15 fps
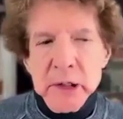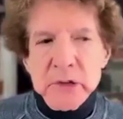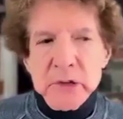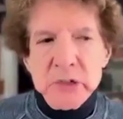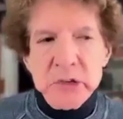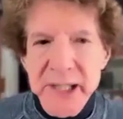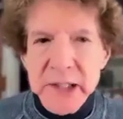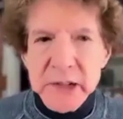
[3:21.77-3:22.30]

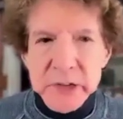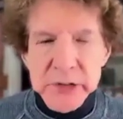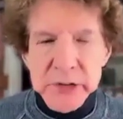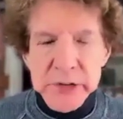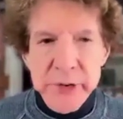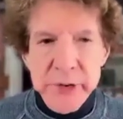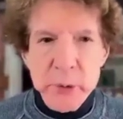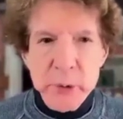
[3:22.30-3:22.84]

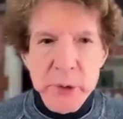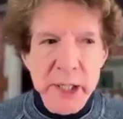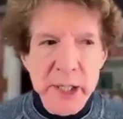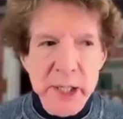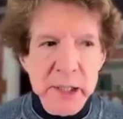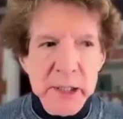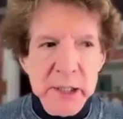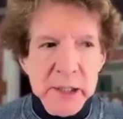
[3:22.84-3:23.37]
changes the
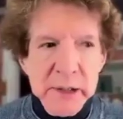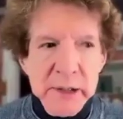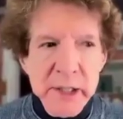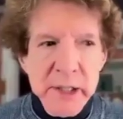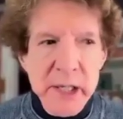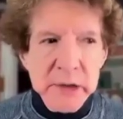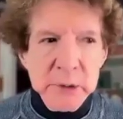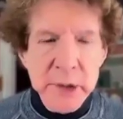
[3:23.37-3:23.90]
way
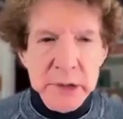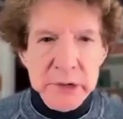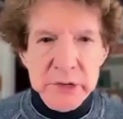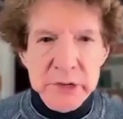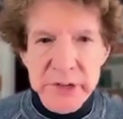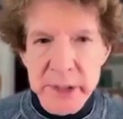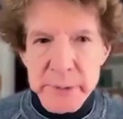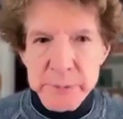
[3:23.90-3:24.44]
that you
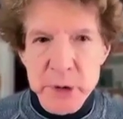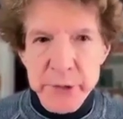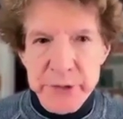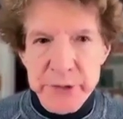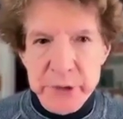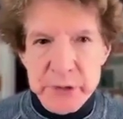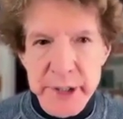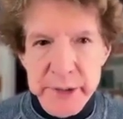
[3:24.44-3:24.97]
understand both
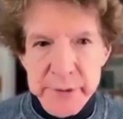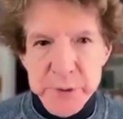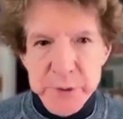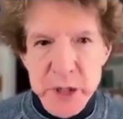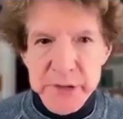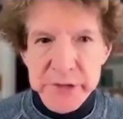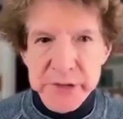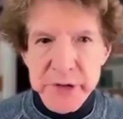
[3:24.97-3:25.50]
the creative
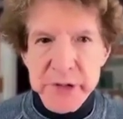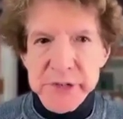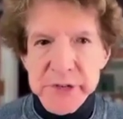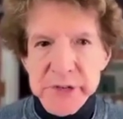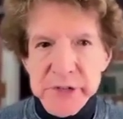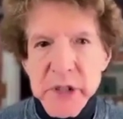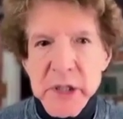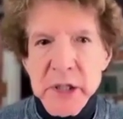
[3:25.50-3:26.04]
process